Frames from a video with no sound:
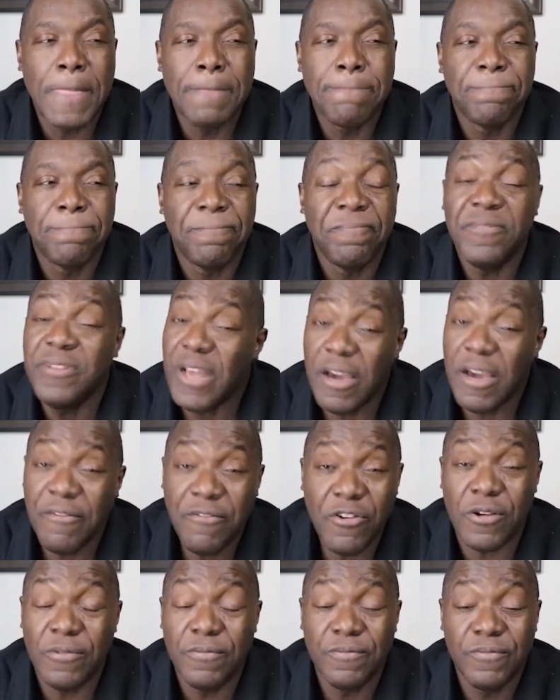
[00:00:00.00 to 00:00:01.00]

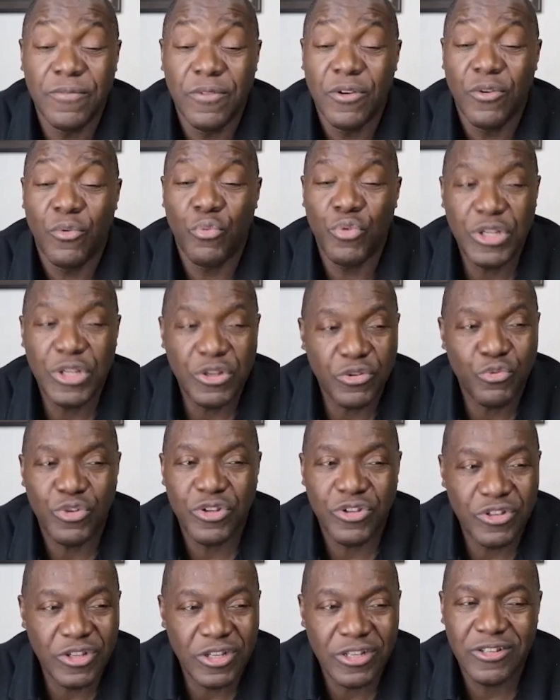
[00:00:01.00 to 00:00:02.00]
Never. We,
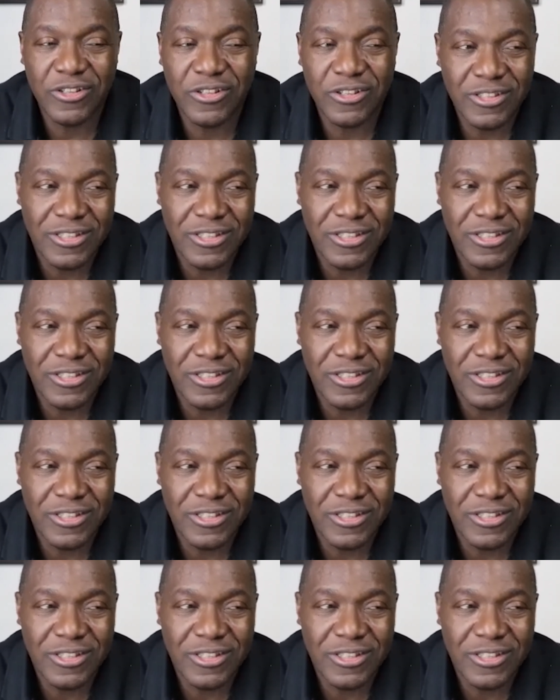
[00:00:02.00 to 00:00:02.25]
it, it,